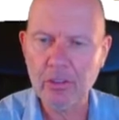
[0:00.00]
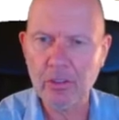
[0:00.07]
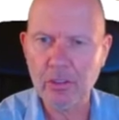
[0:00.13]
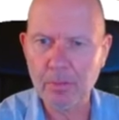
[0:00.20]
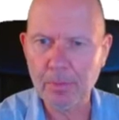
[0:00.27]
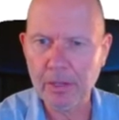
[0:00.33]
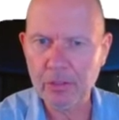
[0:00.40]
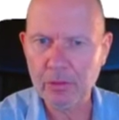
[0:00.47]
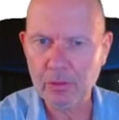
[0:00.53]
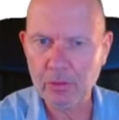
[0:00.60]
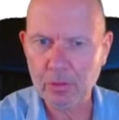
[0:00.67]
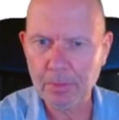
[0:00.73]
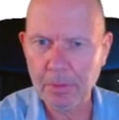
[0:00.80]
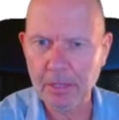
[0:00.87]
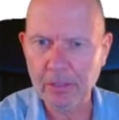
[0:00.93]
geospatial
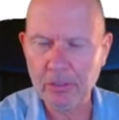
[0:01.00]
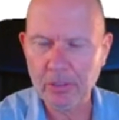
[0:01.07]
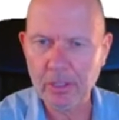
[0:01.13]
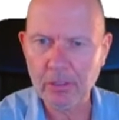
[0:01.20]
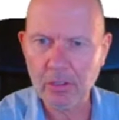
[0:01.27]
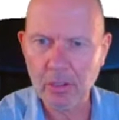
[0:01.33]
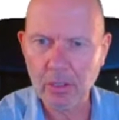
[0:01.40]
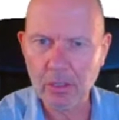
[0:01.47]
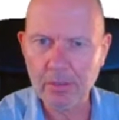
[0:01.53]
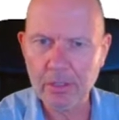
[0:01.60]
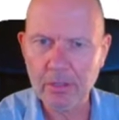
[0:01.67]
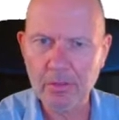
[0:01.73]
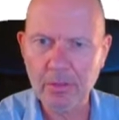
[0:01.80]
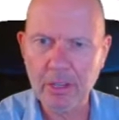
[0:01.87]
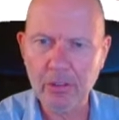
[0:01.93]
space. So there's a lot of
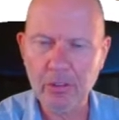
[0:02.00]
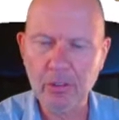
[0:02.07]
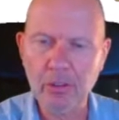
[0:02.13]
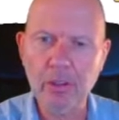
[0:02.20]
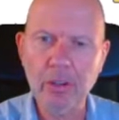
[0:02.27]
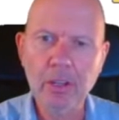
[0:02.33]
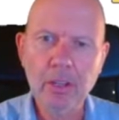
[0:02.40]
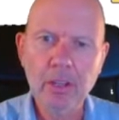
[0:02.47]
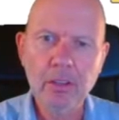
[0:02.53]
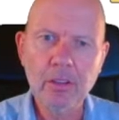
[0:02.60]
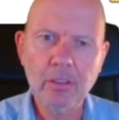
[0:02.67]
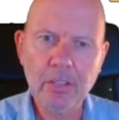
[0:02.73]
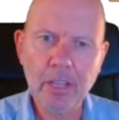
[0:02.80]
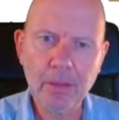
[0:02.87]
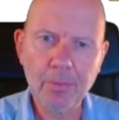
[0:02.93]
innovation
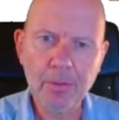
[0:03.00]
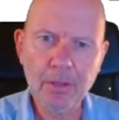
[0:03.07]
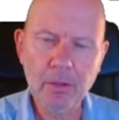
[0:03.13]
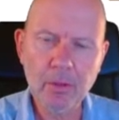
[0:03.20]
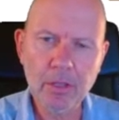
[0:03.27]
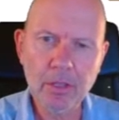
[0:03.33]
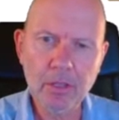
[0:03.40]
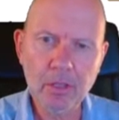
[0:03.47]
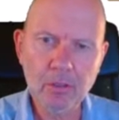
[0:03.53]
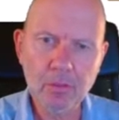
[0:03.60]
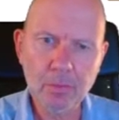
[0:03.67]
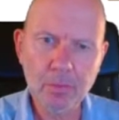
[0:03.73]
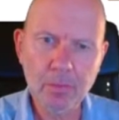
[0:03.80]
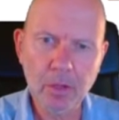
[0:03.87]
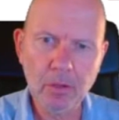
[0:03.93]
that's happening within those,
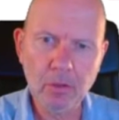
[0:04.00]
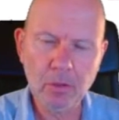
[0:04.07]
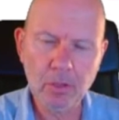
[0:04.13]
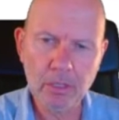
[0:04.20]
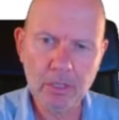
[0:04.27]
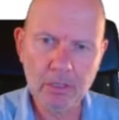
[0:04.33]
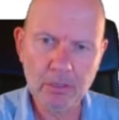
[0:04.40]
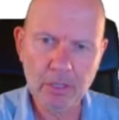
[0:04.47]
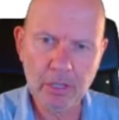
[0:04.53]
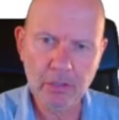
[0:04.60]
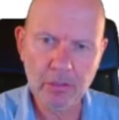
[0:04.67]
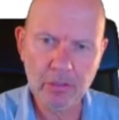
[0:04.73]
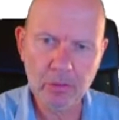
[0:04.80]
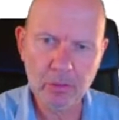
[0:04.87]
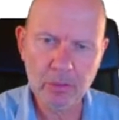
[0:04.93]
those
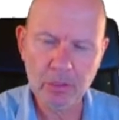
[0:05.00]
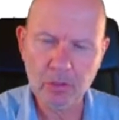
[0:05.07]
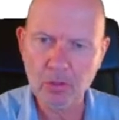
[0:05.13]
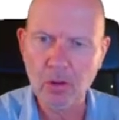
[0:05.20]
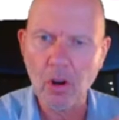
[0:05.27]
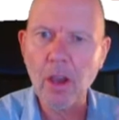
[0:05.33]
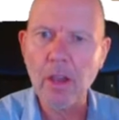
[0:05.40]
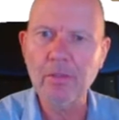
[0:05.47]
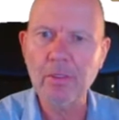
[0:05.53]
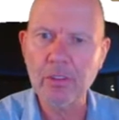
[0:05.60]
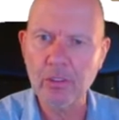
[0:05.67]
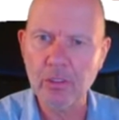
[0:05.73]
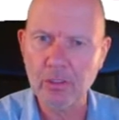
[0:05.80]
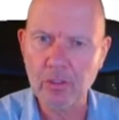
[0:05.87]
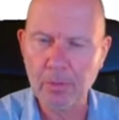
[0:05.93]
organizations which are driving
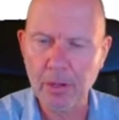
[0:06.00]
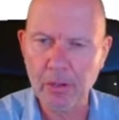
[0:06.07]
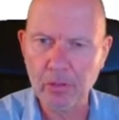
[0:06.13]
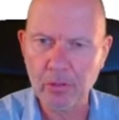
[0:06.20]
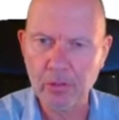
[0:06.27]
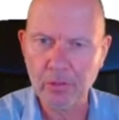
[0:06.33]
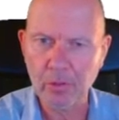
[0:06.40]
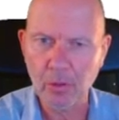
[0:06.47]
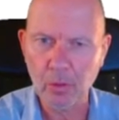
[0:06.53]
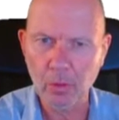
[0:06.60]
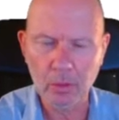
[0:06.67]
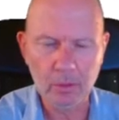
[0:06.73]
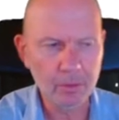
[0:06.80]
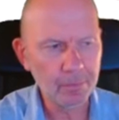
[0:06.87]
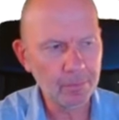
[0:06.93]
geospatial
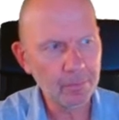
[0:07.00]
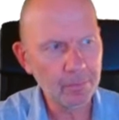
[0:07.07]
forward.